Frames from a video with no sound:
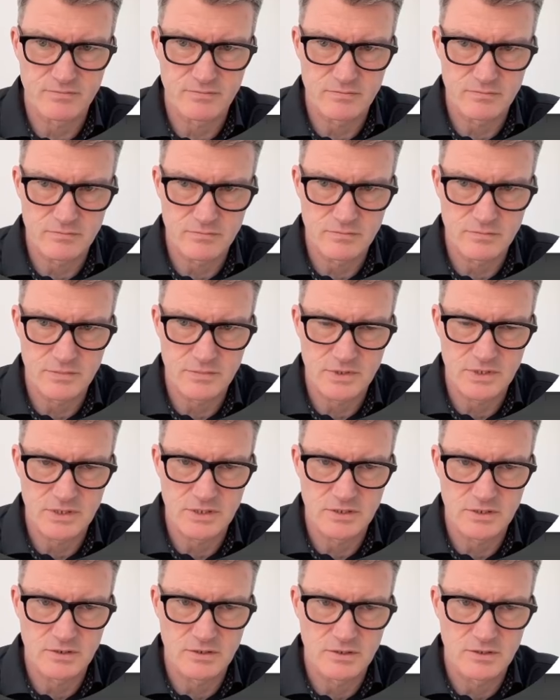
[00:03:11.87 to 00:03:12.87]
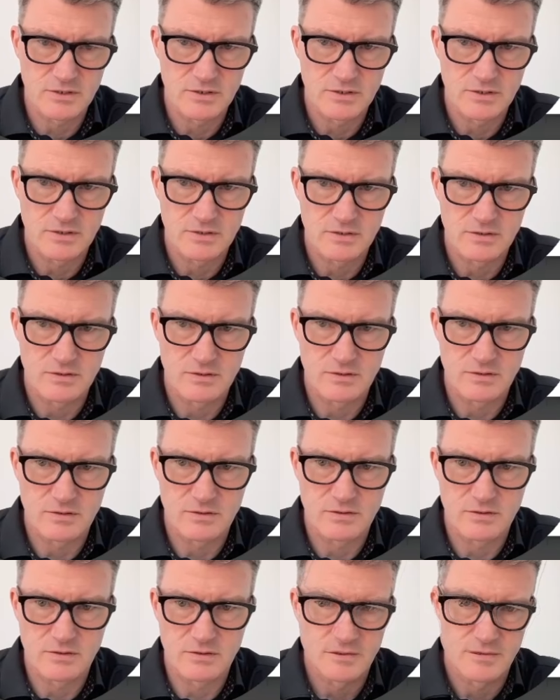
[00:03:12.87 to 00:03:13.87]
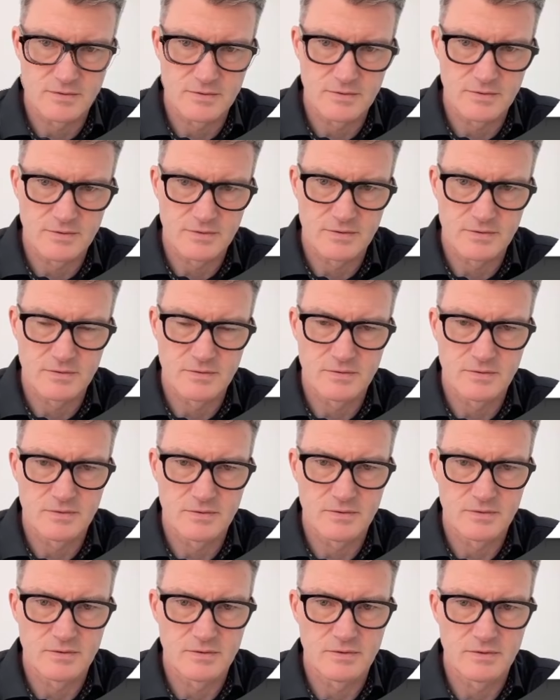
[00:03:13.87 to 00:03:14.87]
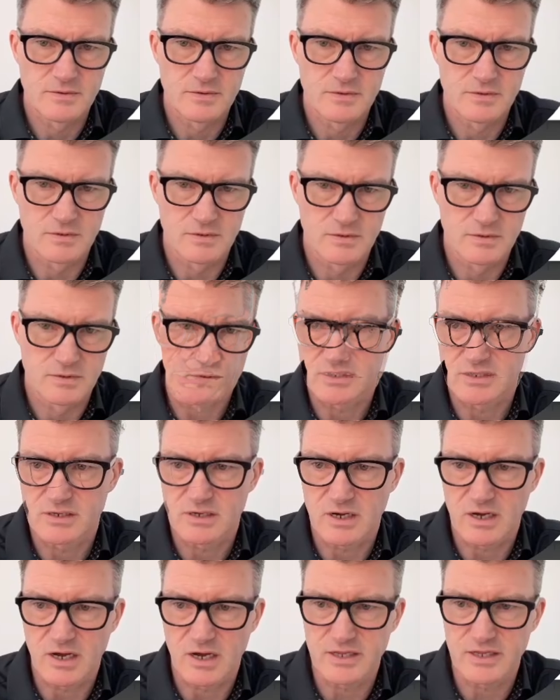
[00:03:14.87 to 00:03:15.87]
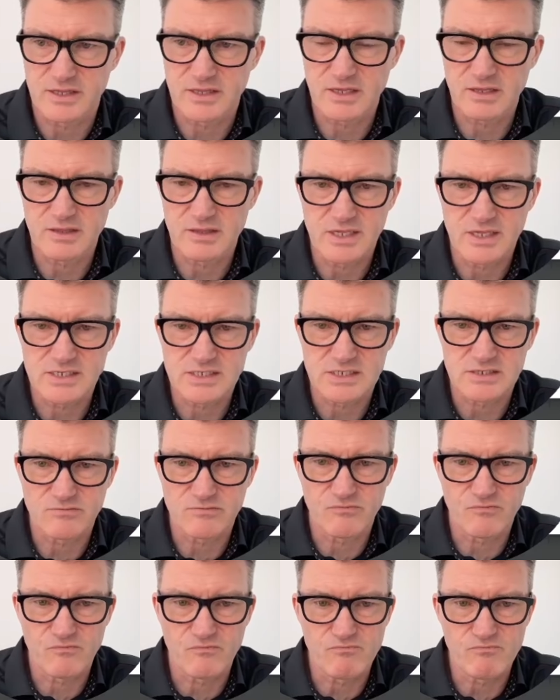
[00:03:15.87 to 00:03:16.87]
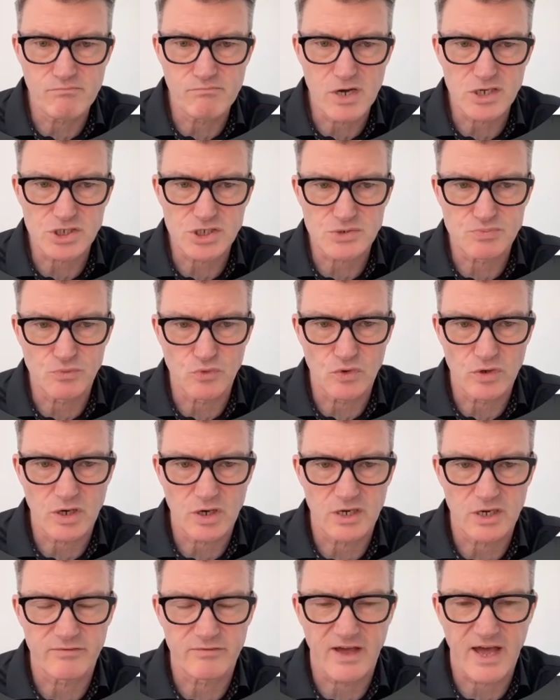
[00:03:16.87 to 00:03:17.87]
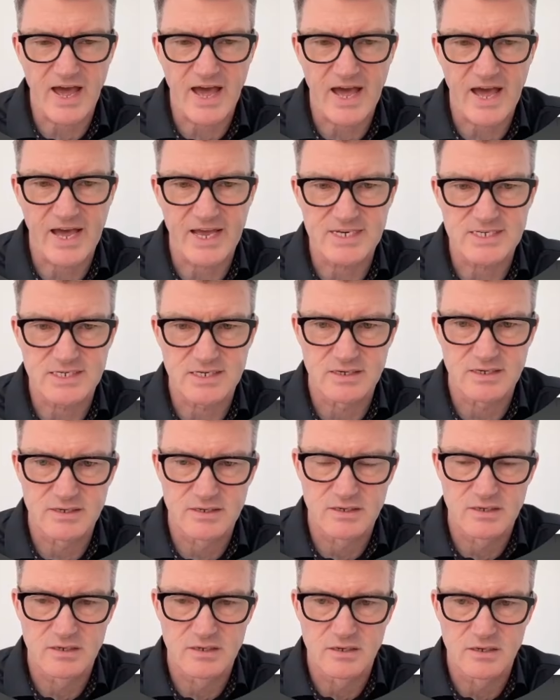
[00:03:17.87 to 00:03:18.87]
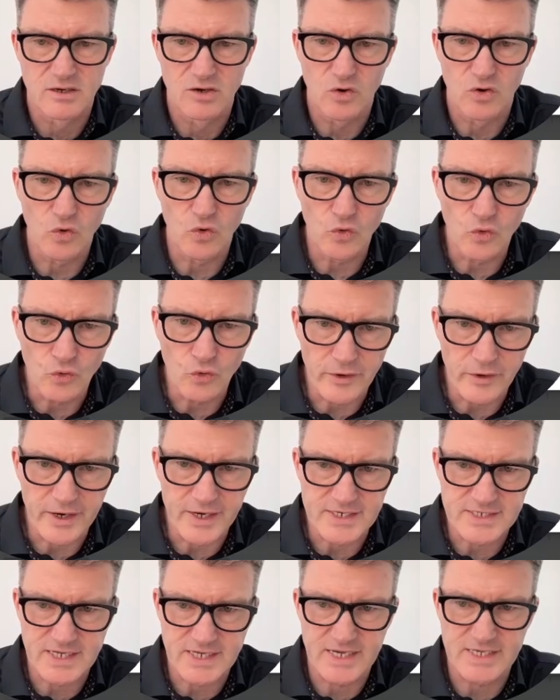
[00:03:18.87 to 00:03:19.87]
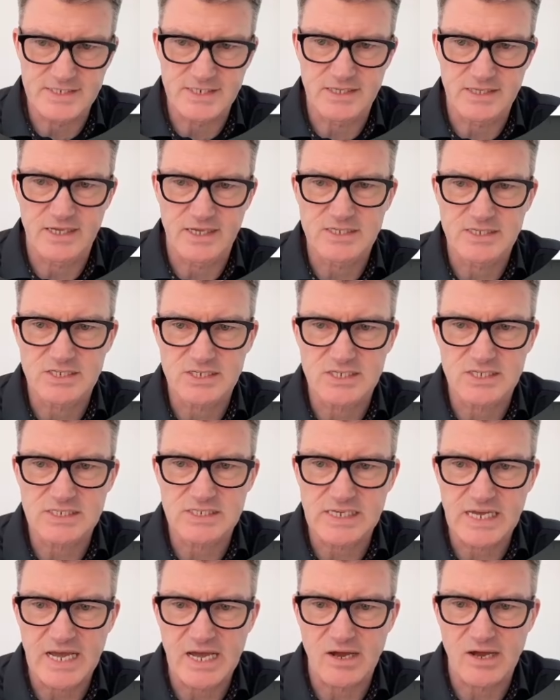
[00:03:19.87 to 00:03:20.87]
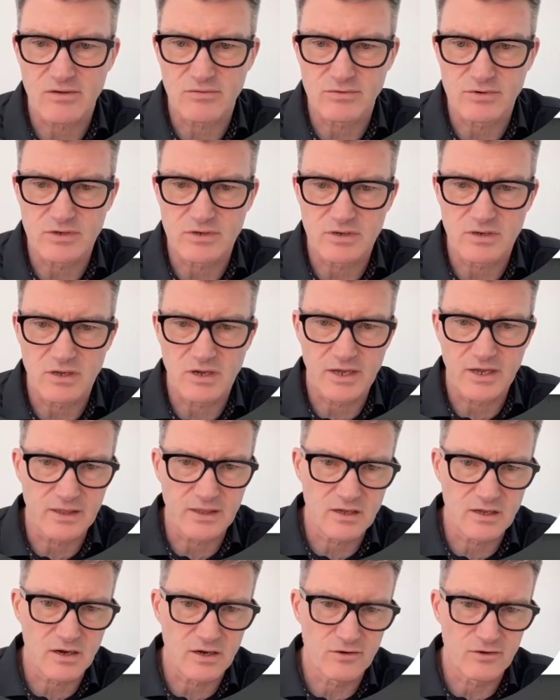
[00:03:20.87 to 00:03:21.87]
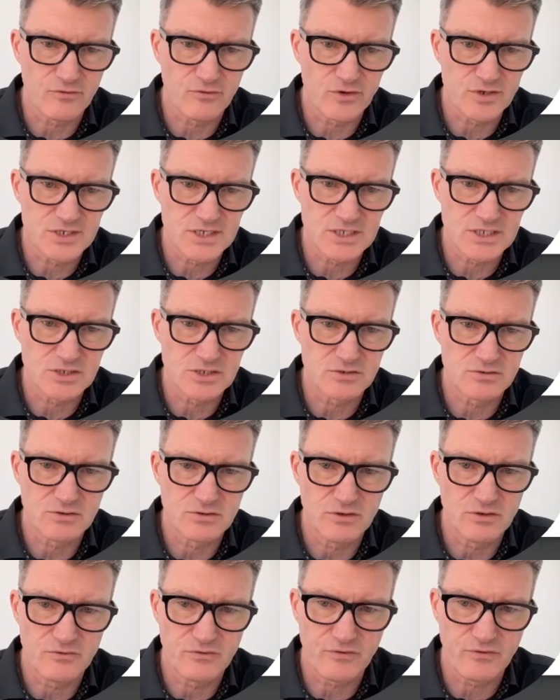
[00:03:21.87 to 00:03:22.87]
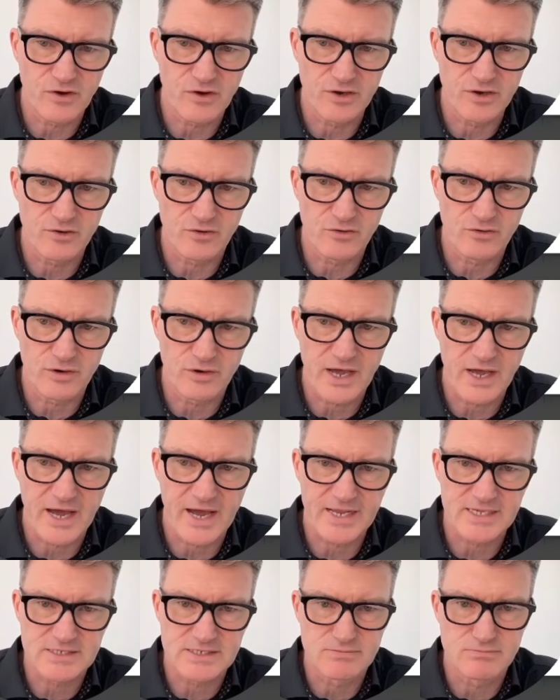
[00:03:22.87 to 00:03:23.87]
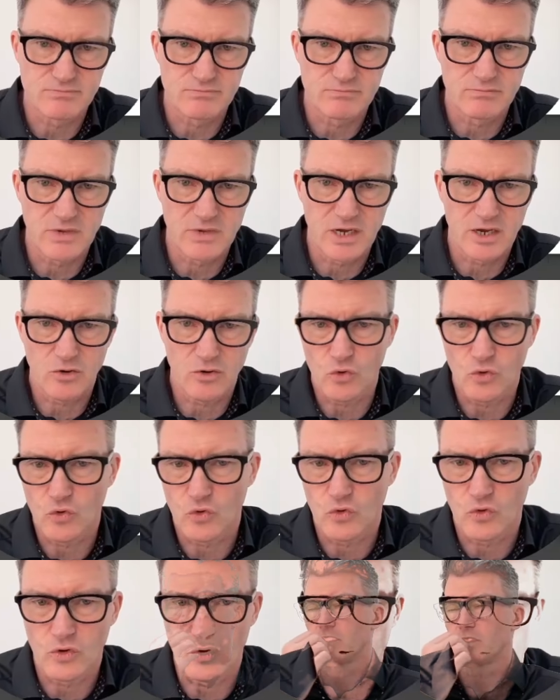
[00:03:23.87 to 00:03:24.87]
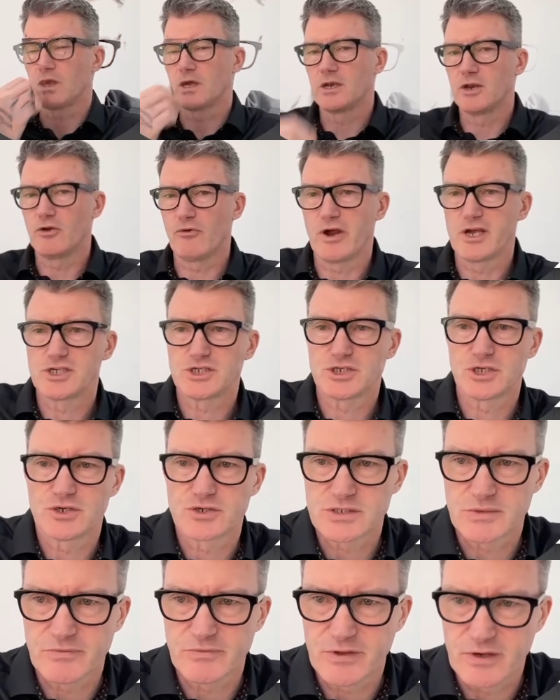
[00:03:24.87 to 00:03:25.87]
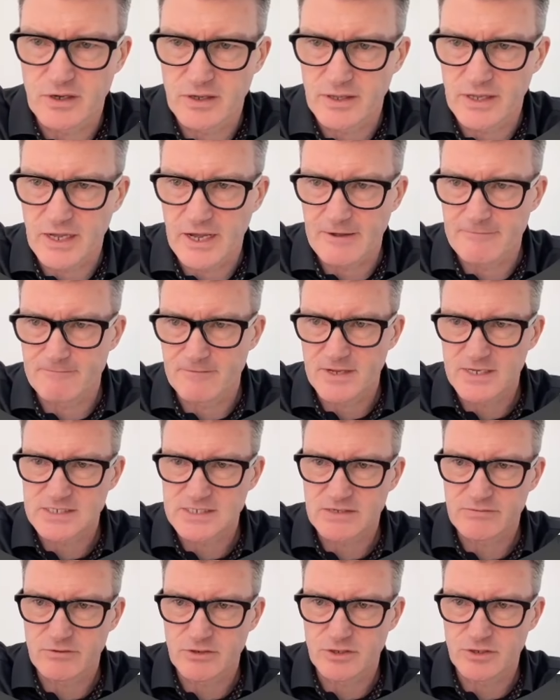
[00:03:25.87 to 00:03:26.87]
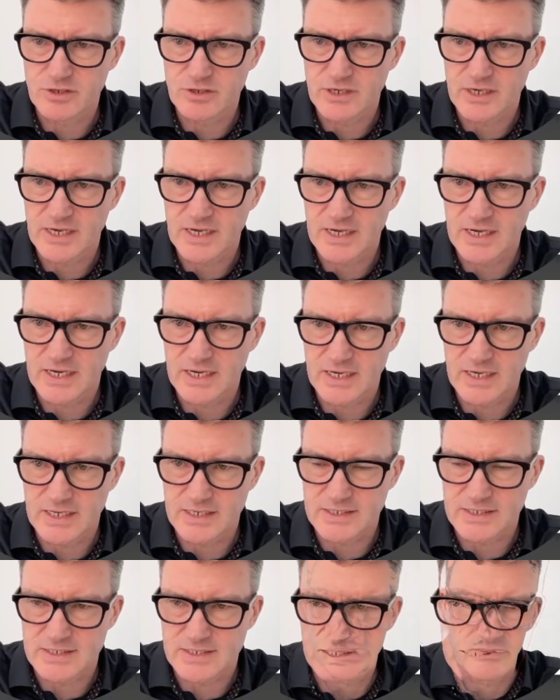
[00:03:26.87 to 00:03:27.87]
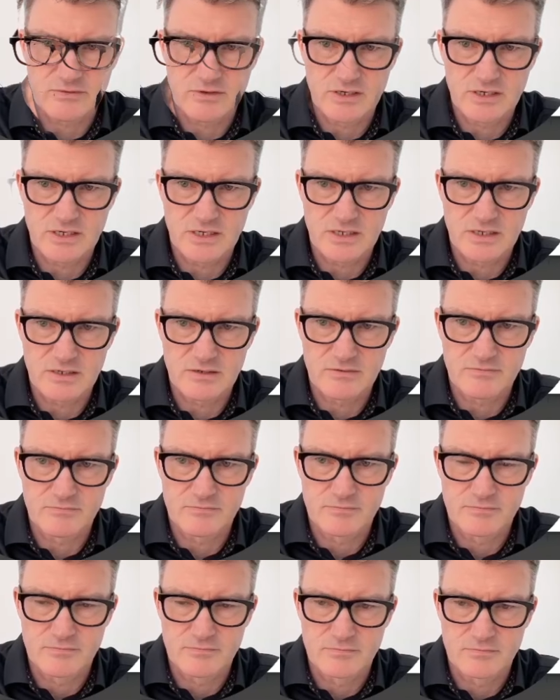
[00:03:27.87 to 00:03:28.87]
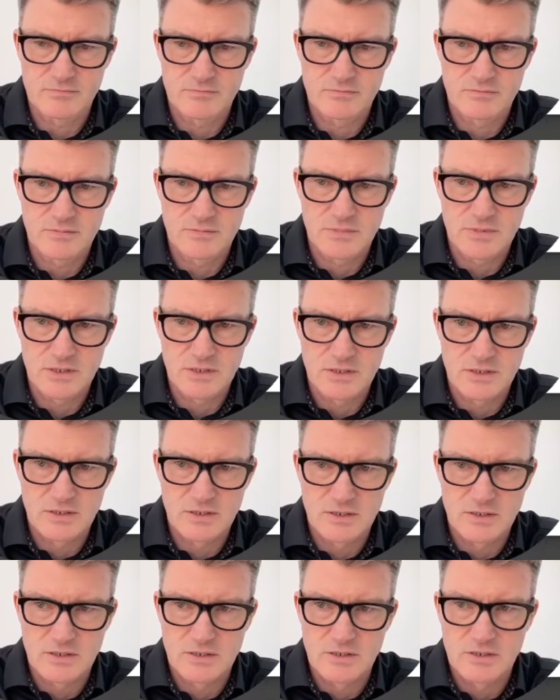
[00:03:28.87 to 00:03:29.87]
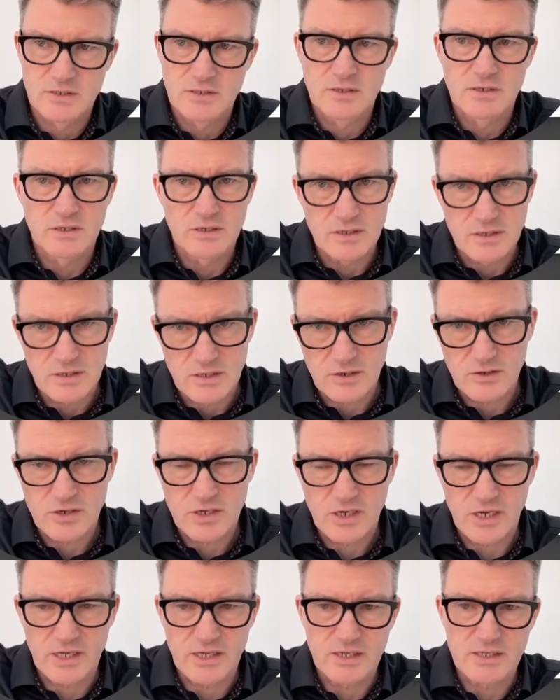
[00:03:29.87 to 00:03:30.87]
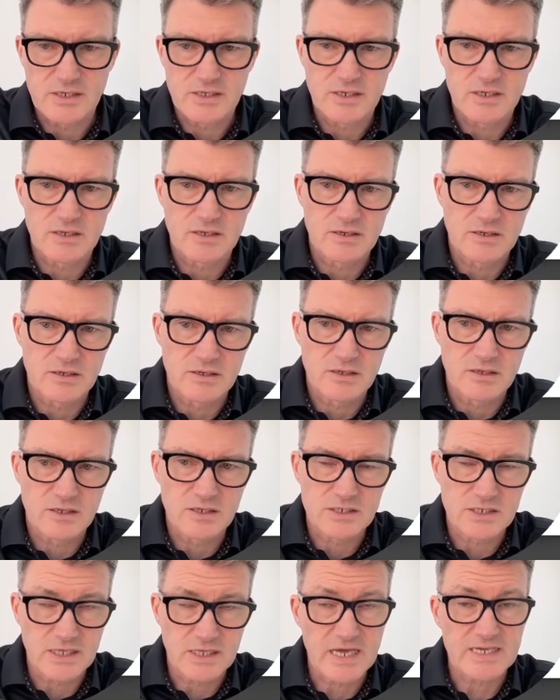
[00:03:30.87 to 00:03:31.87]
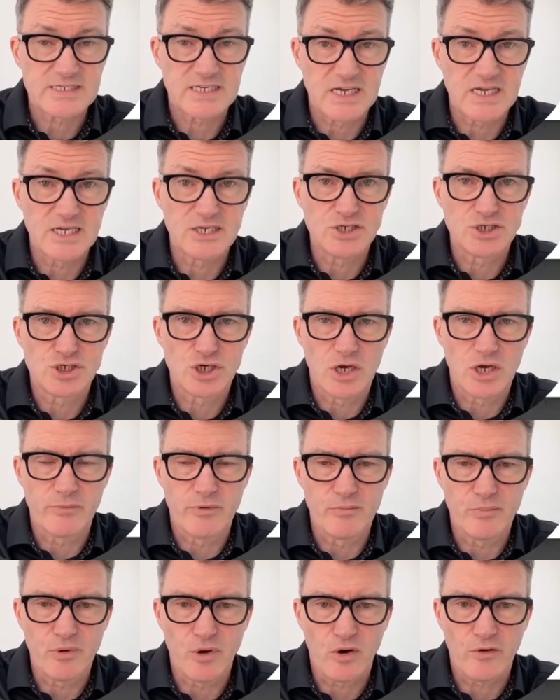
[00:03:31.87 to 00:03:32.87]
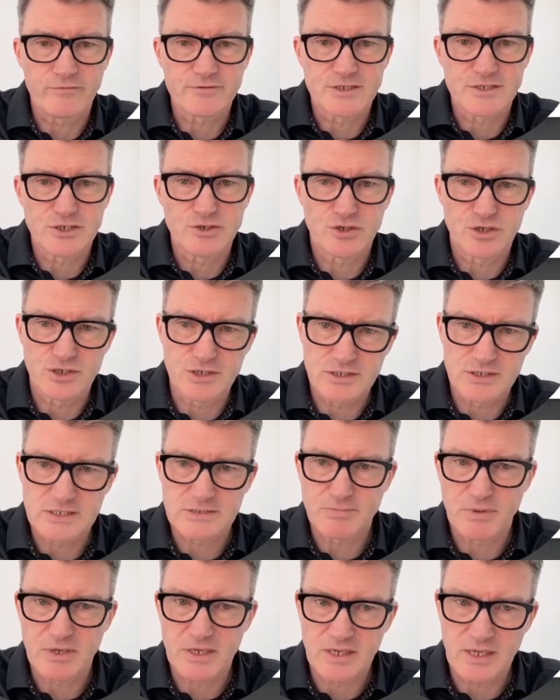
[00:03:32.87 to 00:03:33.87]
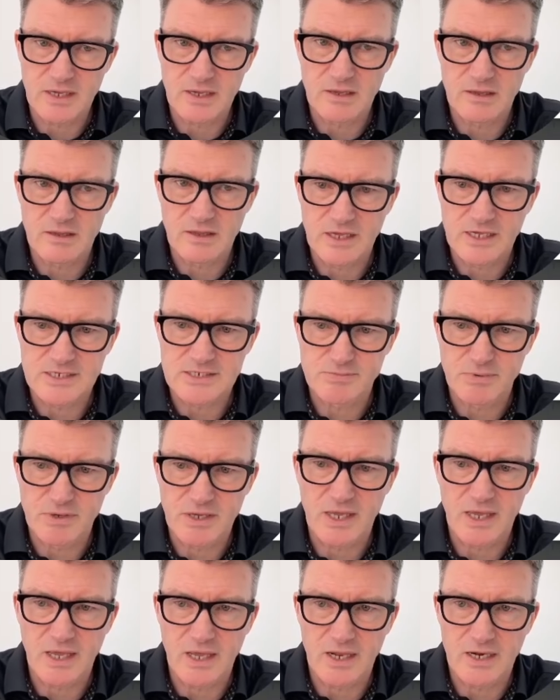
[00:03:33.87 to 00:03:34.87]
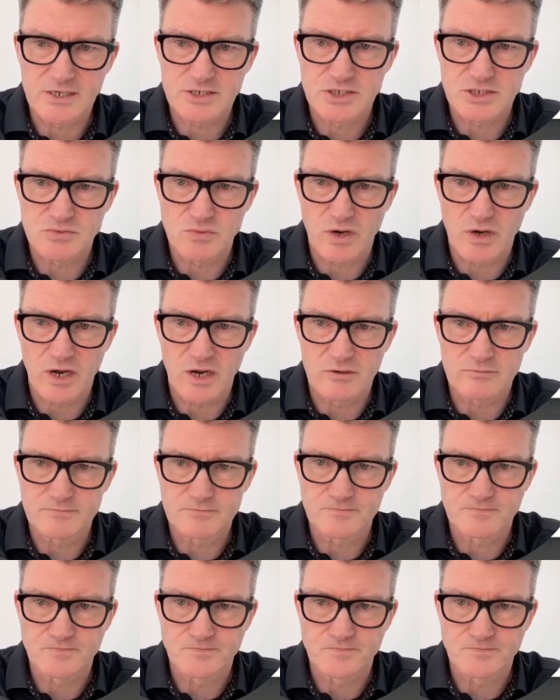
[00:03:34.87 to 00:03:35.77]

Hello, this is Amelia. Hi, this is Emma. What? I think this is much more kind of ad orientated, and they just sound like the kind of voices you, would find on ads or narration or something like that. Let's have a look at. Hallo, hier spricht Max. Ich gehöre zu. So that's in German, but obviously you can speak. They can speak English as well.